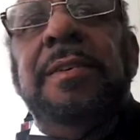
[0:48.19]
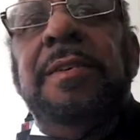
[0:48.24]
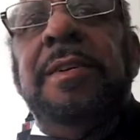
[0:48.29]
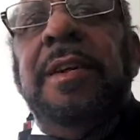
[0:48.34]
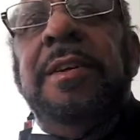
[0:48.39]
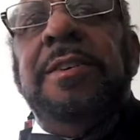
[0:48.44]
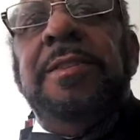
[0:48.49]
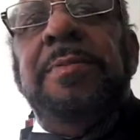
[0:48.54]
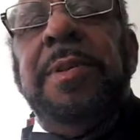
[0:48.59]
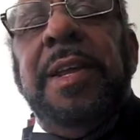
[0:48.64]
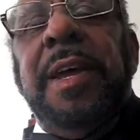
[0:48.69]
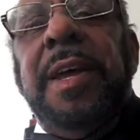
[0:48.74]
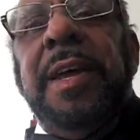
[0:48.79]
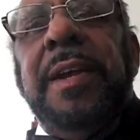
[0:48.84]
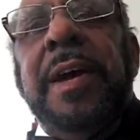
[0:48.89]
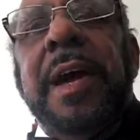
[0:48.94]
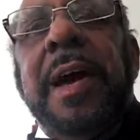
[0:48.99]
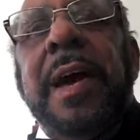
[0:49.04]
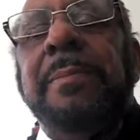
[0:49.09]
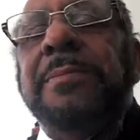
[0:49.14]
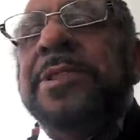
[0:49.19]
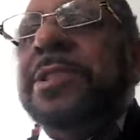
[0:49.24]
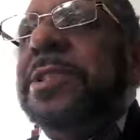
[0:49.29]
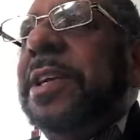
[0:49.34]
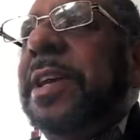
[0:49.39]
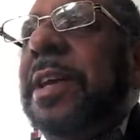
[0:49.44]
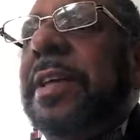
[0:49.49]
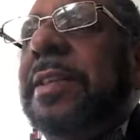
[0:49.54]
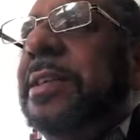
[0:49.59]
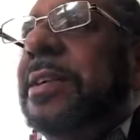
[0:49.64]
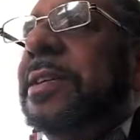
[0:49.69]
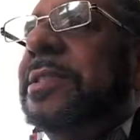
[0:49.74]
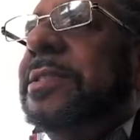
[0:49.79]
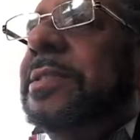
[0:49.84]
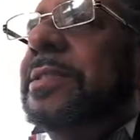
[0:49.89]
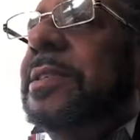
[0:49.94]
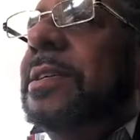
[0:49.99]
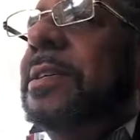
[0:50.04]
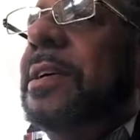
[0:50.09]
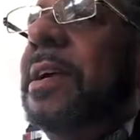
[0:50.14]
explain how I'm seeing
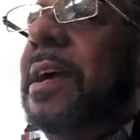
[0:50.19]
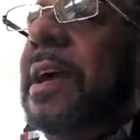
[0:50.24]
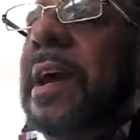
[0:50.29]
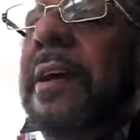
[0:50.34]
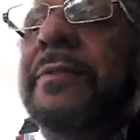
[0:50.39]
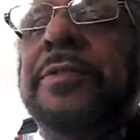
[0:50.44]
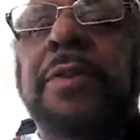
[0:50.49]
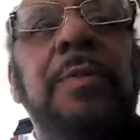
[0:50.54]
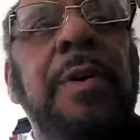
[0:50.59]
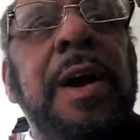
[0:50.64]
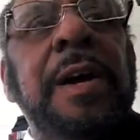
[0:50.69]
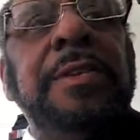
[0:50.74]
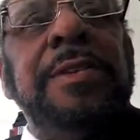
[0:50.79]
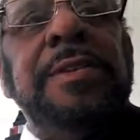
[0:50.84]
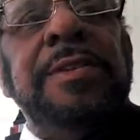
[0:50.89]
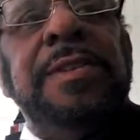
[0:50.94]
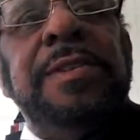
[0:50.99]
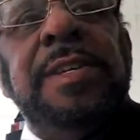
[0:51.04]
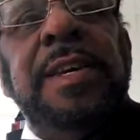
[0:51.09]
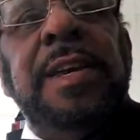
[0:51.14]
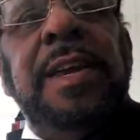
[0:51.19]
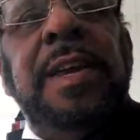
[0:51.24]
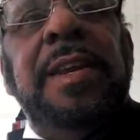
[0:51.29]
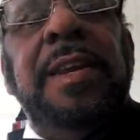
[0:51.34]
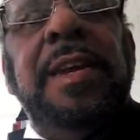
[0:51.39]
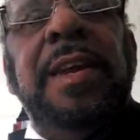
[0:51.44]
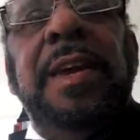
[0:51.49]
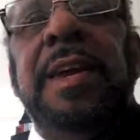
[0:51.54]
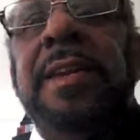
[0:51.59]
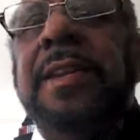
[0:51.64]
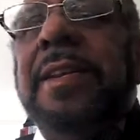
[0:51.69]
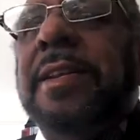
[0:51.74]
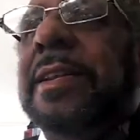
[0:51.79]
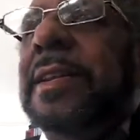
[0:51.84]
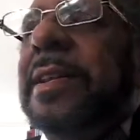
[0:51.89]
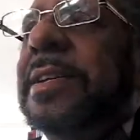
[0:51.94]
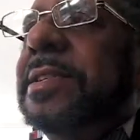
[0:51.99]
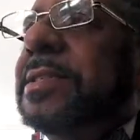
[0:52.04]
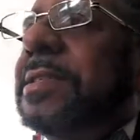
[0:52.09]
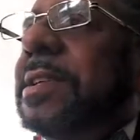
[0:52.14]
this. After watching CNN and
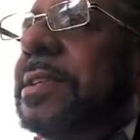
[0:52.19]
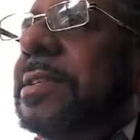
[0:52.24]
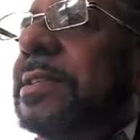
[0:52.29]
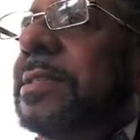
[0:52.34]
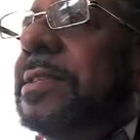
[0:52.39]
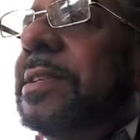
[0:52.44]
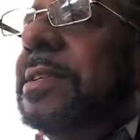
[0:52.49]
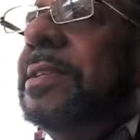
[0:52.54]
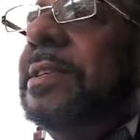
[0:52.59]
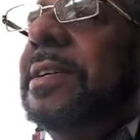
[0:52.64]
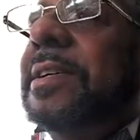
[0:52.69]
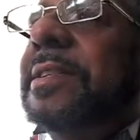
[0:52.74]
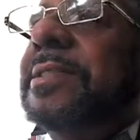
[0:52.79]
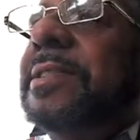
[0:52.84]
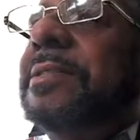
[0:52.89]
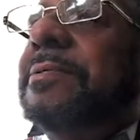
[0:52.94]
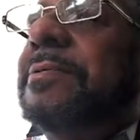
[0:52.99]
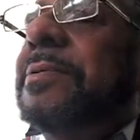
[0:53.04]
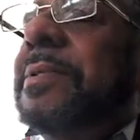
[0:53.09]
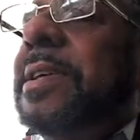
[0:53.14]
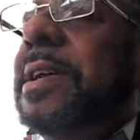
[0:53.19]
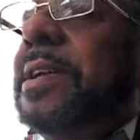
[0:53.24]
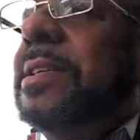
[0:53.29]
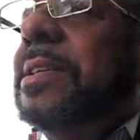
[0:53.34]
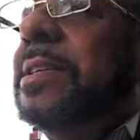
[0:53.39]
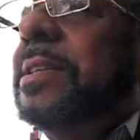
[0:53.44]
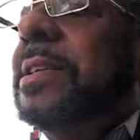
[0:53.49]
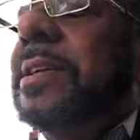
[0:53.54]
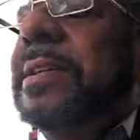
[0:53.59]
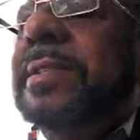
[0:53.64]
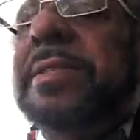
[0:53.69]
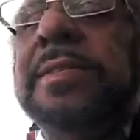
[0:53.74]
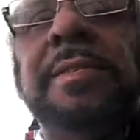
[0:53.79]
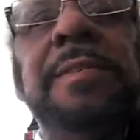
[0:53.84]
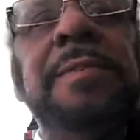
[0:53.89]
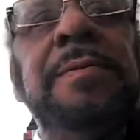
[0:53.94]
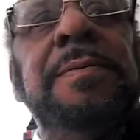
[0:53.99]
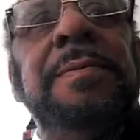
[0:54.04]
listening to this and reading this,